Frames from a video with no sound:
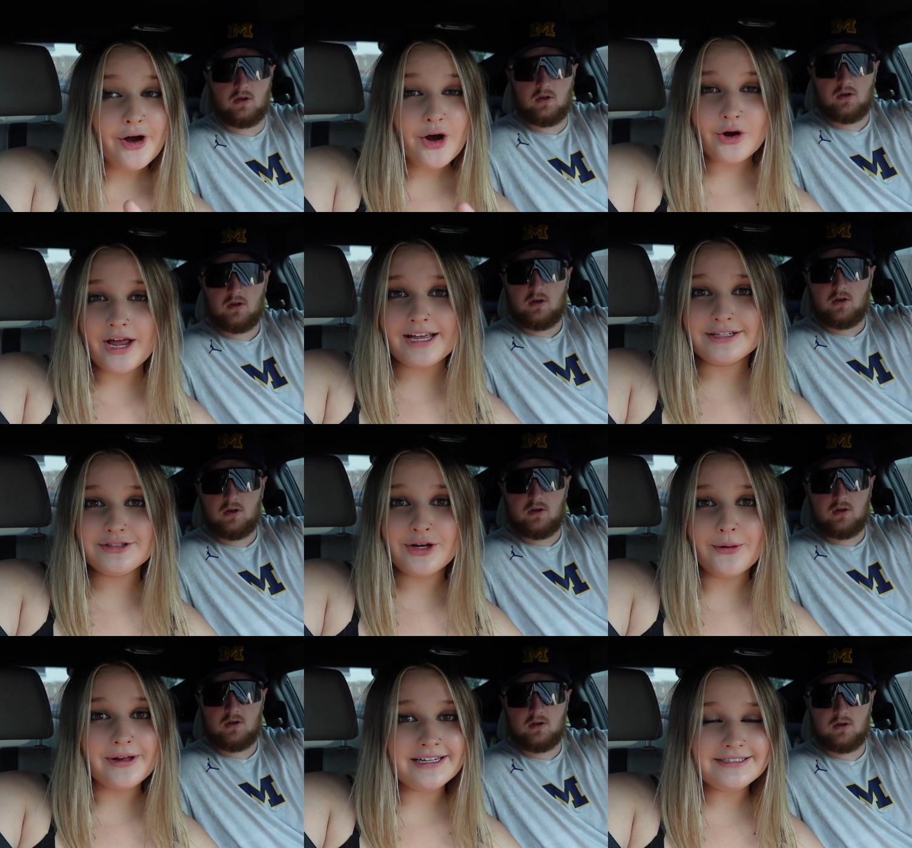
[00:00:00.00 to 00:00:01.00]
Speaker 1: Okay,
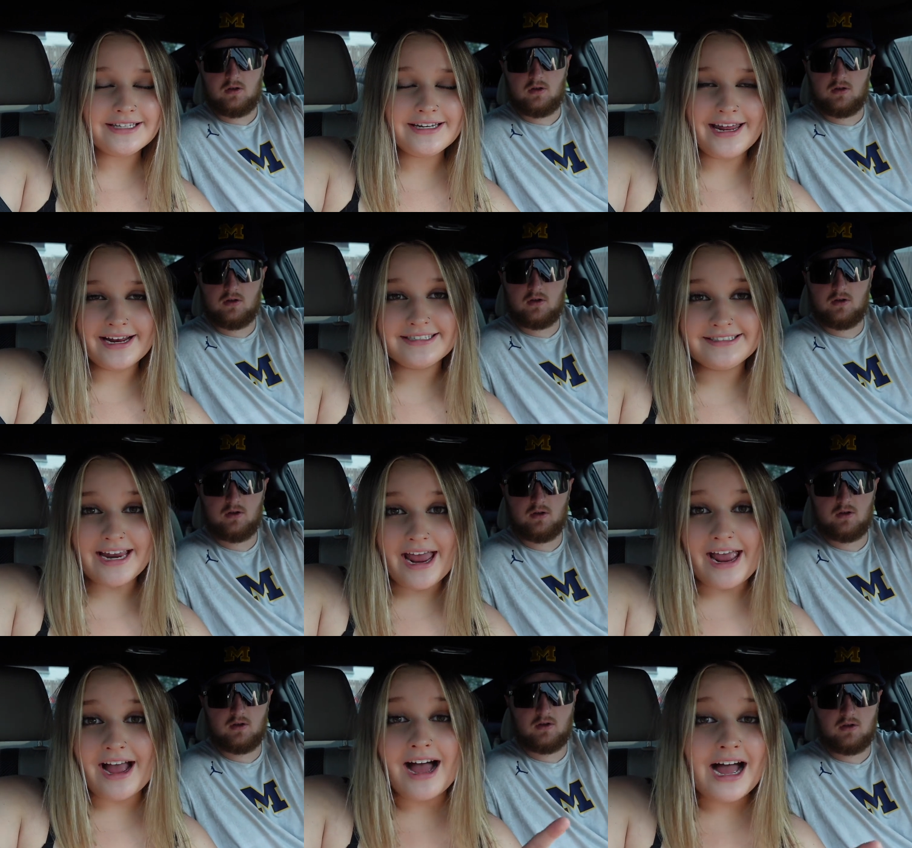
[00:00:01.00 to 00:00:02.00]
so it is the next
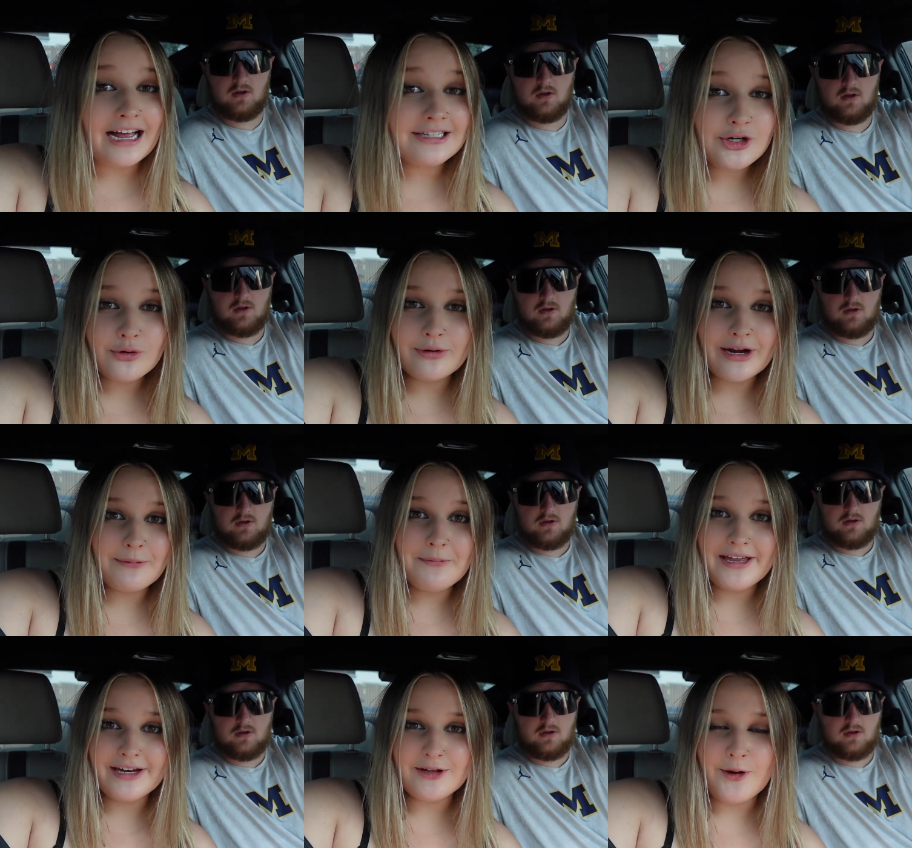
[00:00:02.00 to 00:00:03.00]
day. I don't
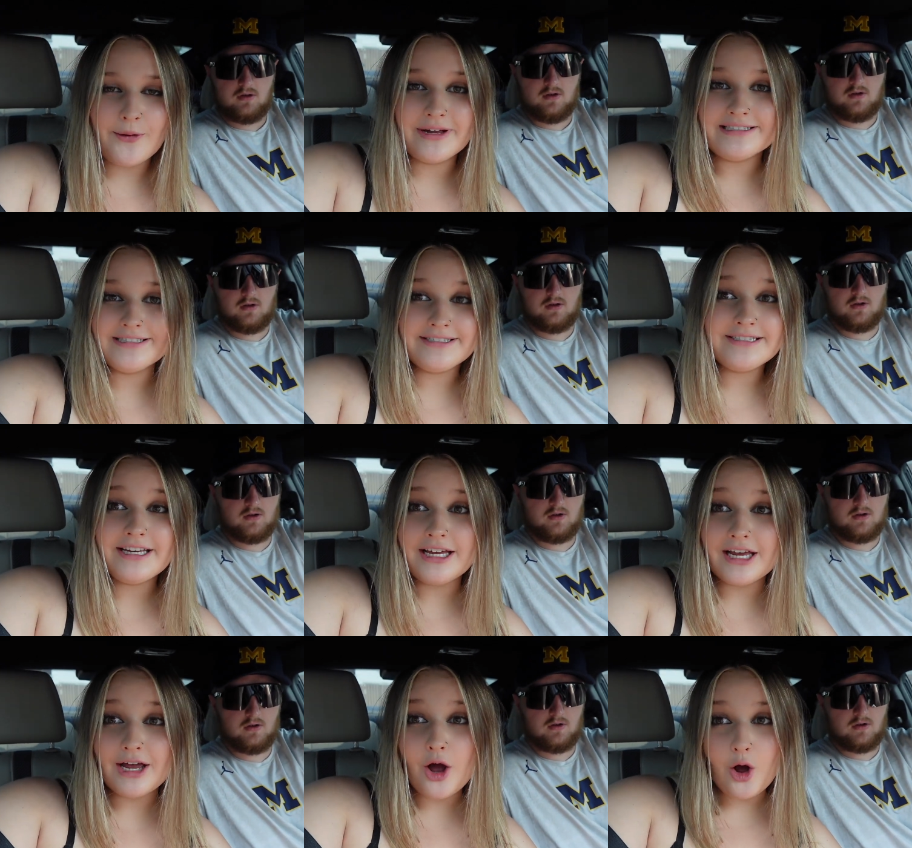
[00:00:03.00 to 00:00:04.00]
recommend going to
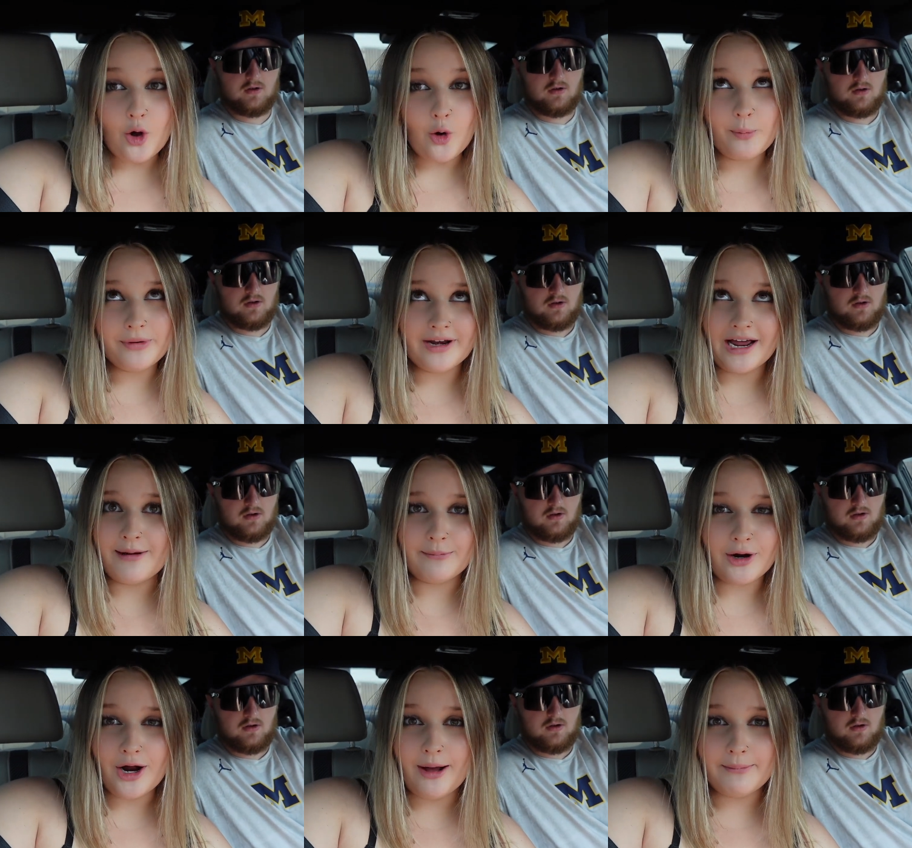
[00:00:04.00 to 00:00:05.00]
see
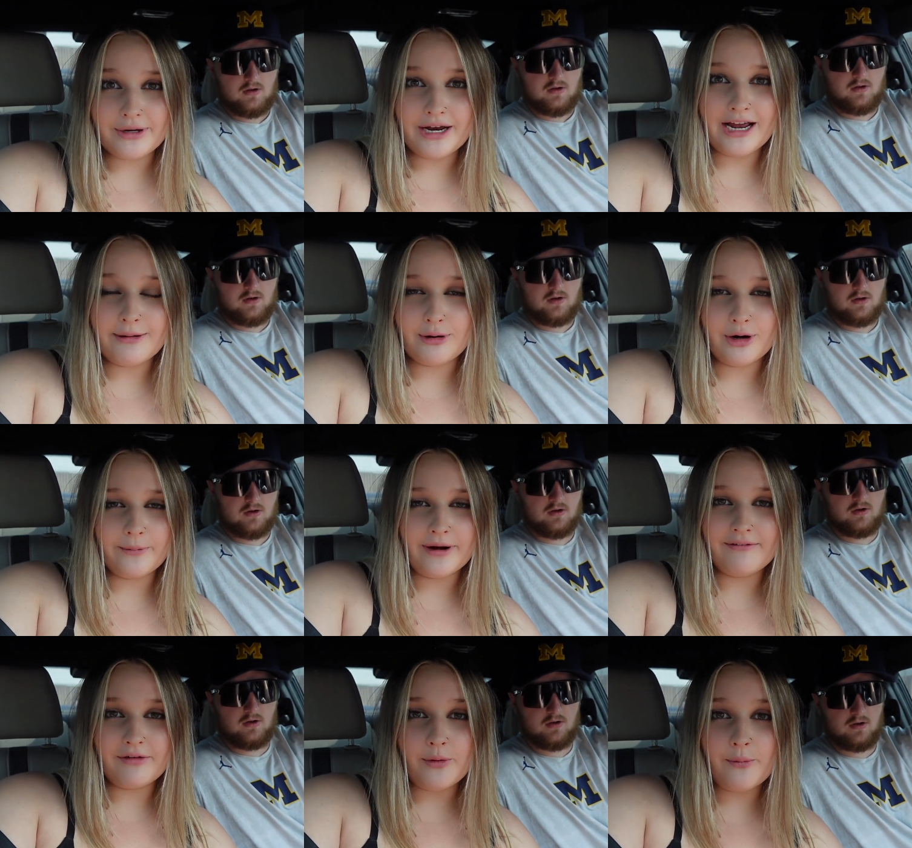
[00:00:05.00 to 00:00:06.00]
Oppenheimer, Oppenheimer,
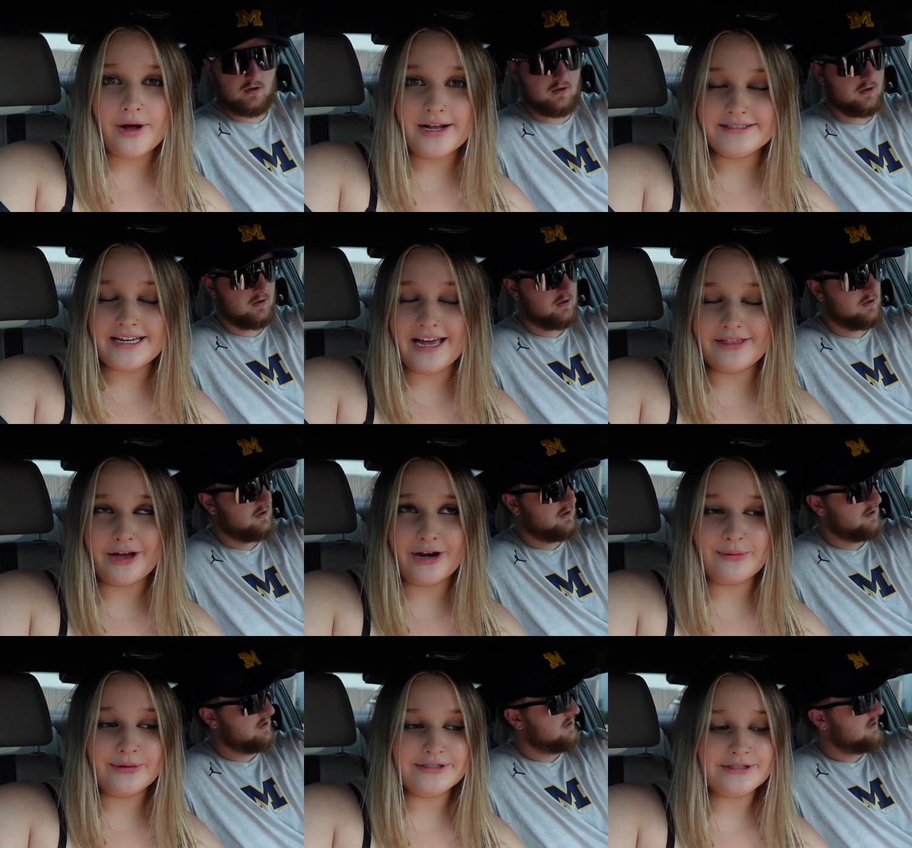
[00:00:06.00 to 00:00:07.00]
whatever it was. I
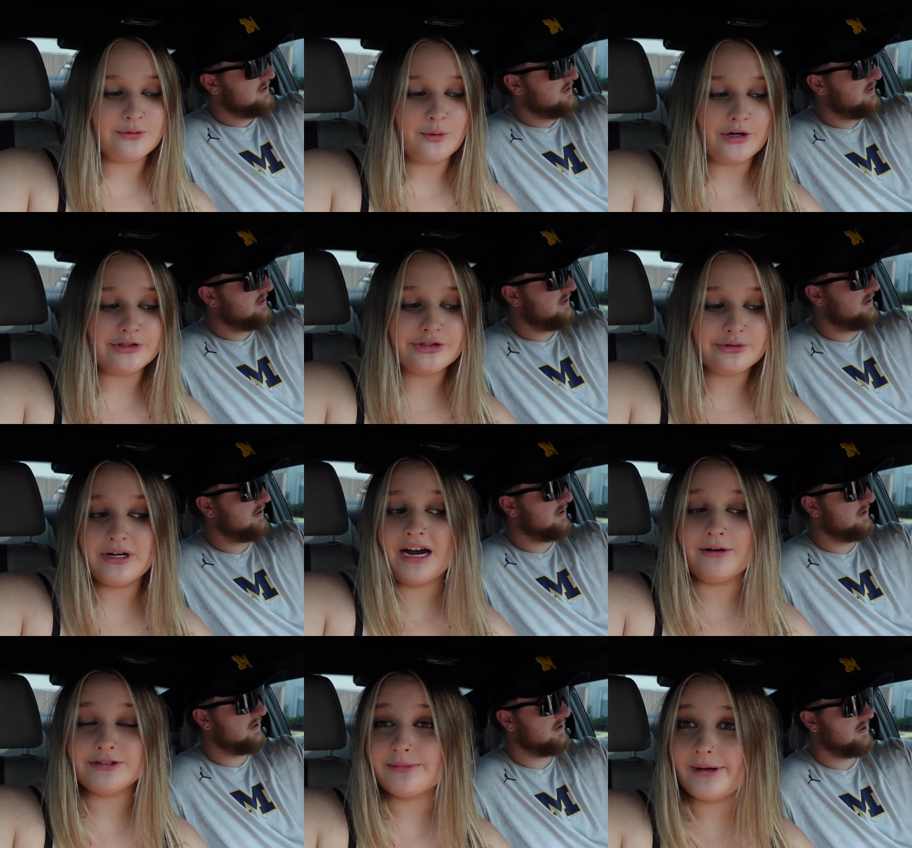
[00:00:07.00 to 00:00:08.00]
thought it was the worst three
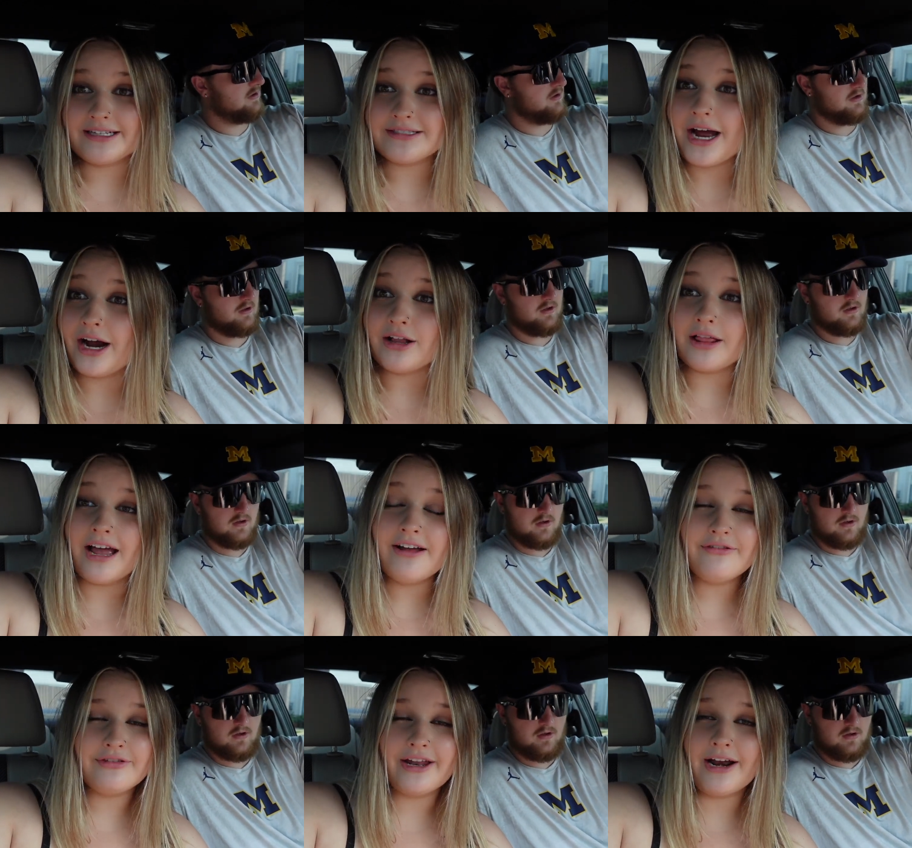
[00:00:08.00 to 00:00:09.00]
hours of my entire
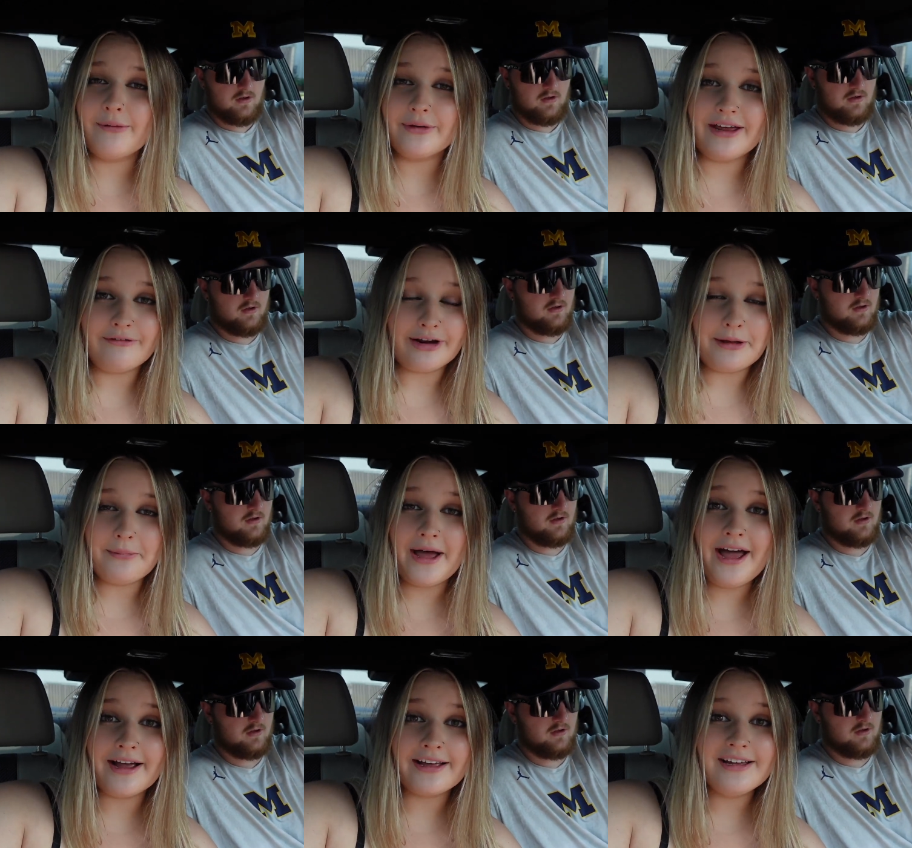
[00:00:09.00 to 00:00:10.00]
life and that I will never get
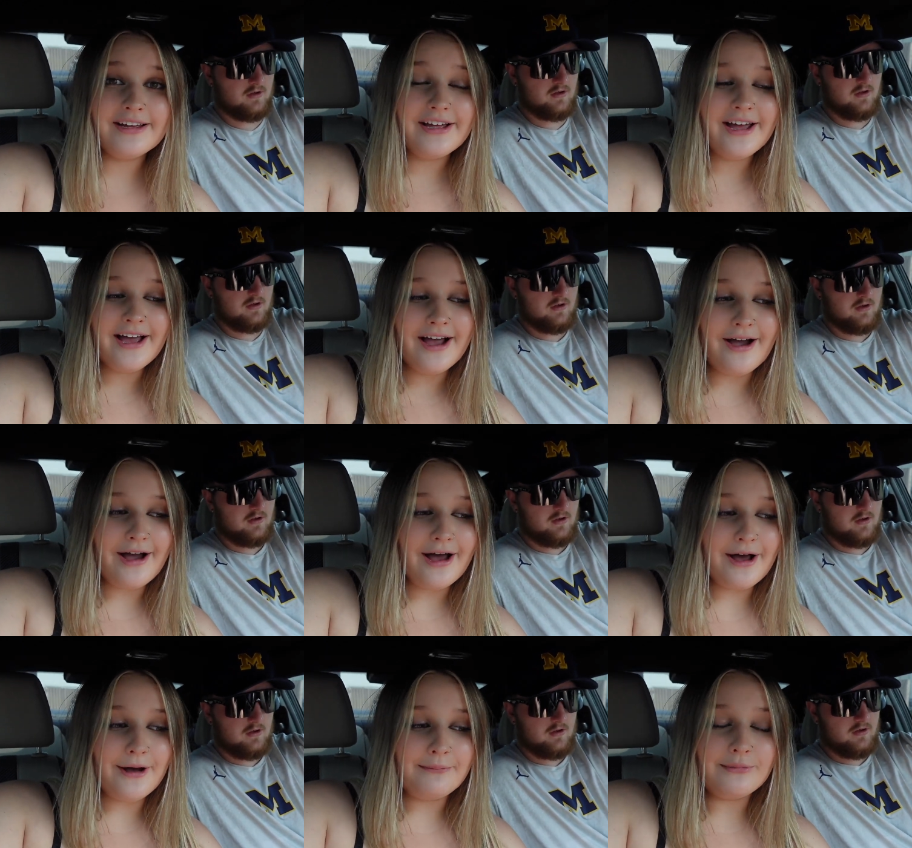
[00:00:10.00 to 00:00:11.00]
back.
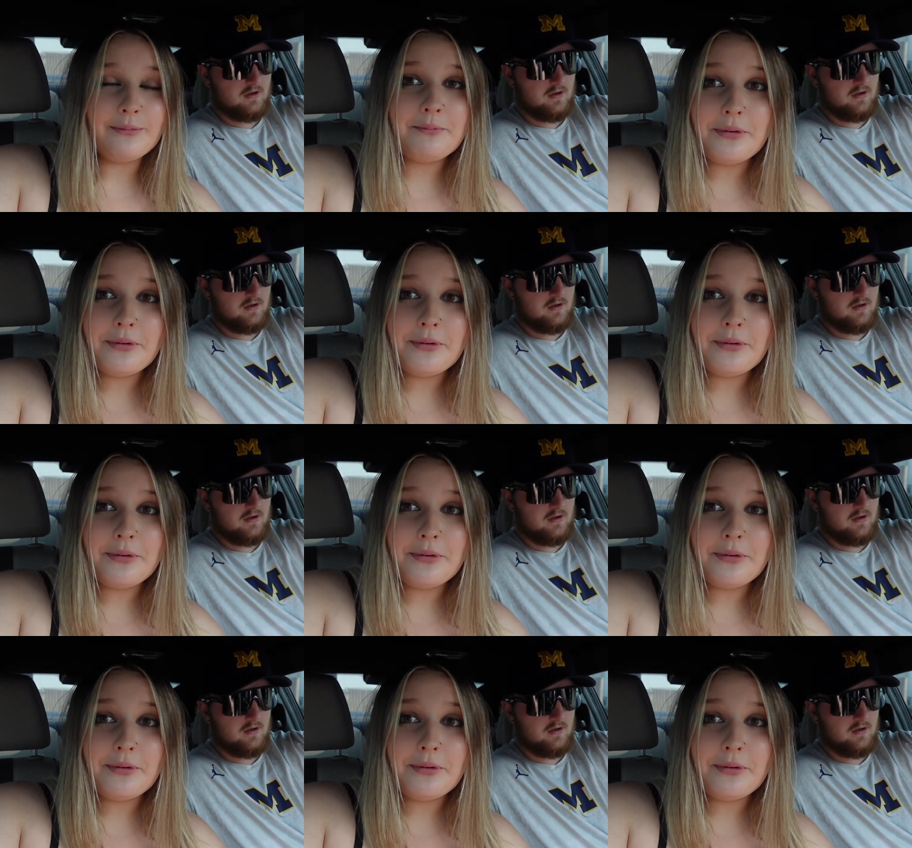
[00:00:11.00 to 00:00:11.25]
Um,